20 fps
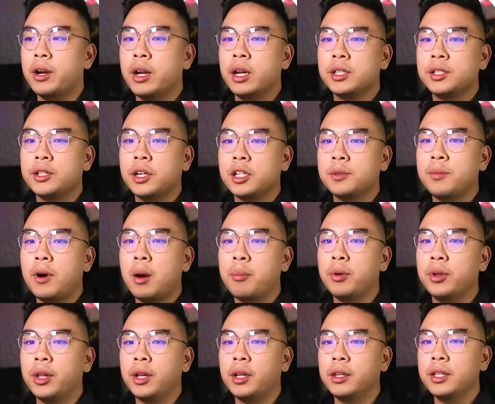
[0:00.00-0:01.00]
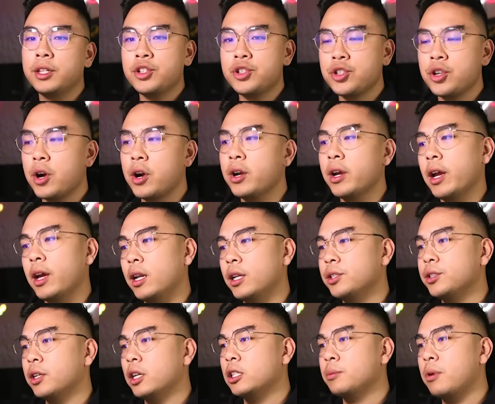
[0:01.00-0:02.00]
it starts populating this chart and it
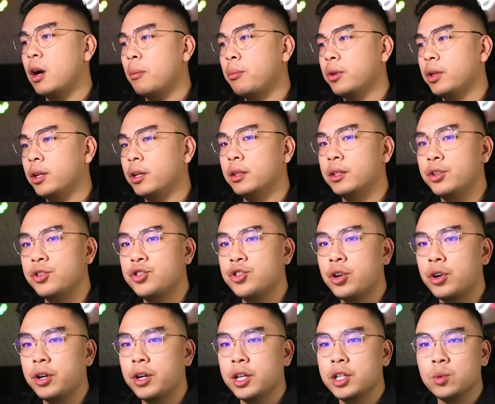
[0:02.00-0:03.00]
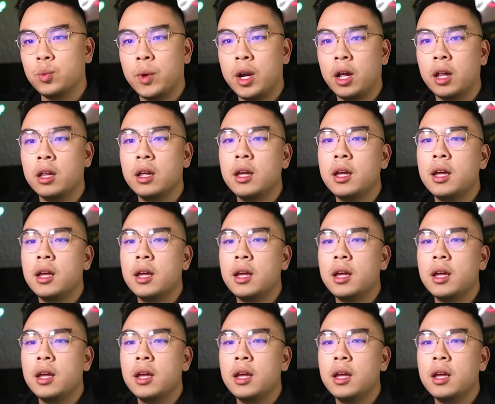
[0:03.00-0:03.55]
starts populating this chart as well.